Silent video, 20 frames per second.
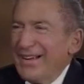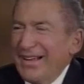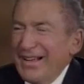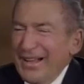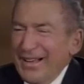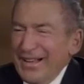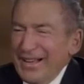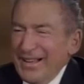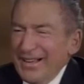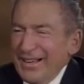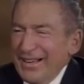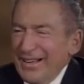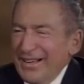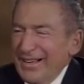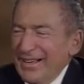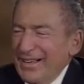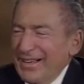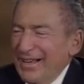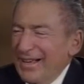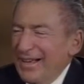that we've just
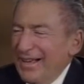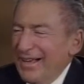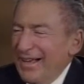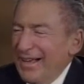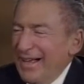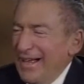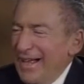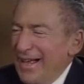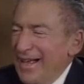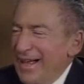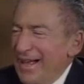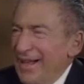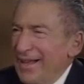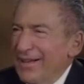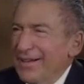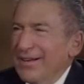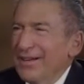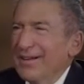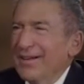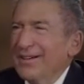talked about. It
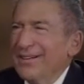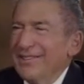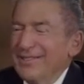has that